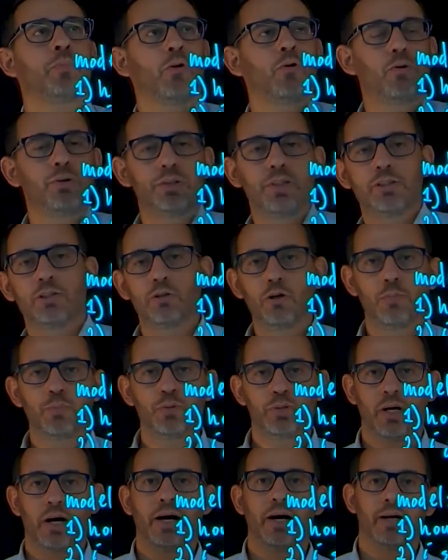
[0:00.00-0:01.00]
all these
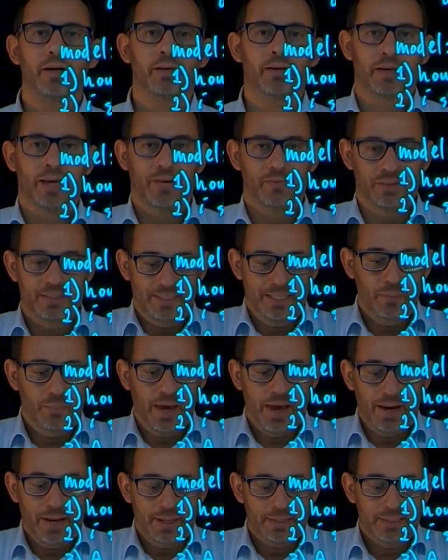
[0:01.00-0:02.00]
loops have the same
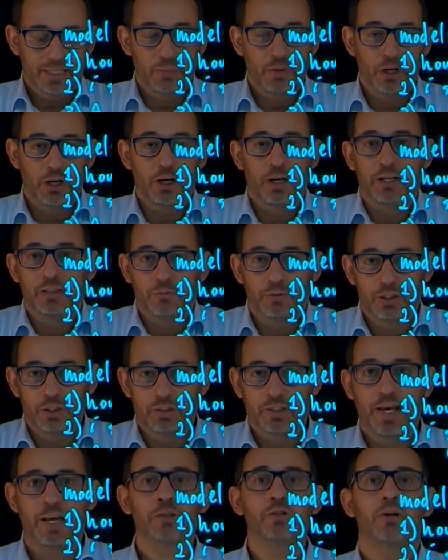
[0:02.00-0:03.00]
area, same current, which is
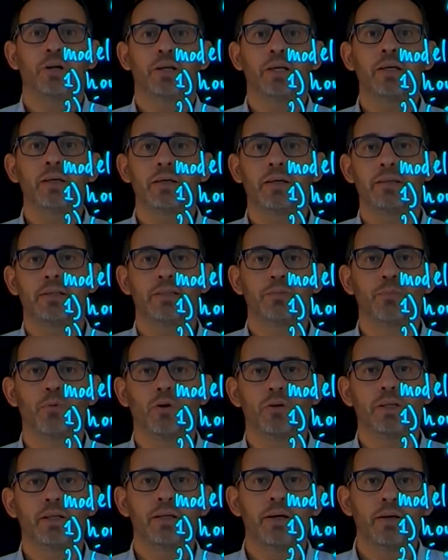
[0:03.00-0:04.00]
stationary in this
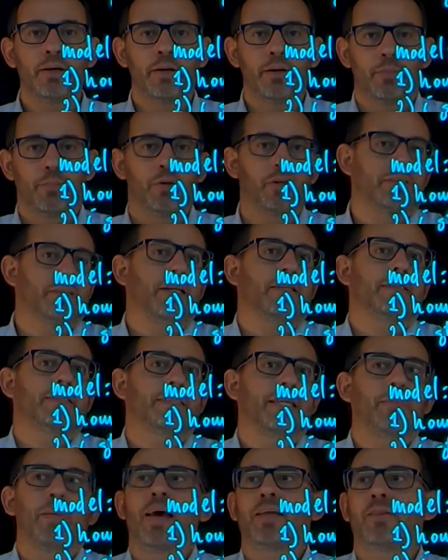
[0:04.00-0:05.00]
model, because they are the
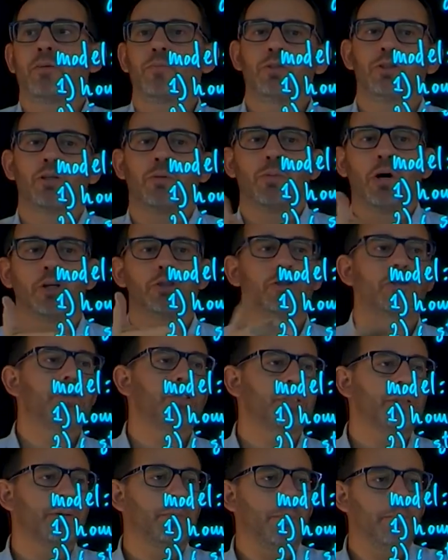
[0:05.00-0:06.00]
same atoms, it's
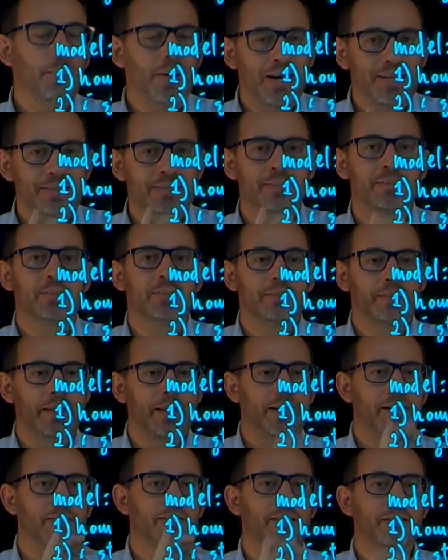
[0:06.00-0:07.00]
homogeneous, but they
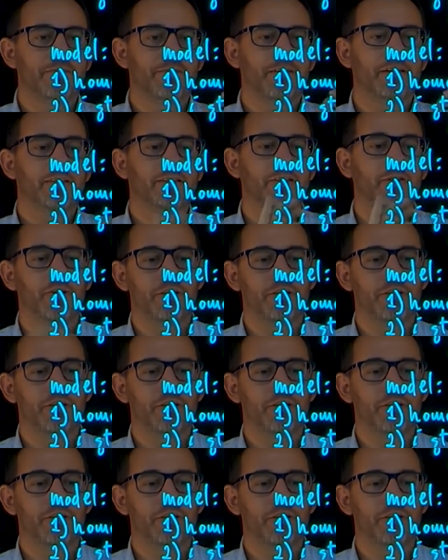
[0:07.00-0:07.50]
are differently